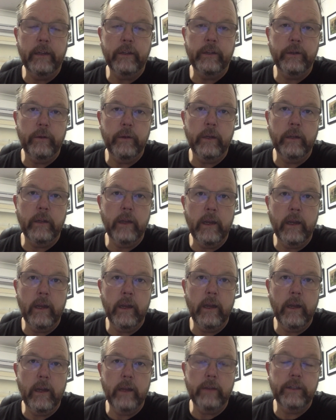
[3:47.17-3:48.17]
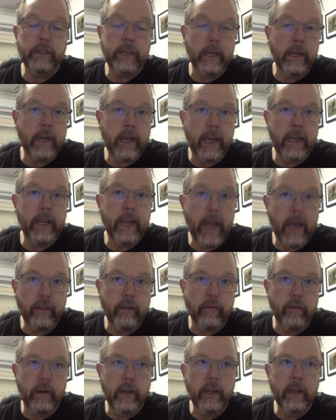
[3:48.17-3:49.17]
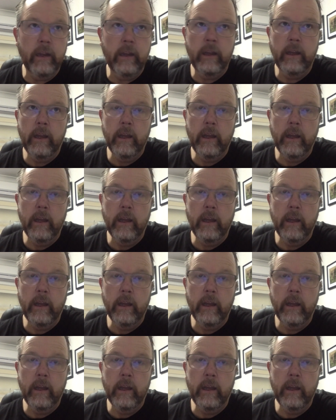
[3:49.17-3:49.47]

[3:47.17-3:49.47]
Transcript: to a Sunday gathering,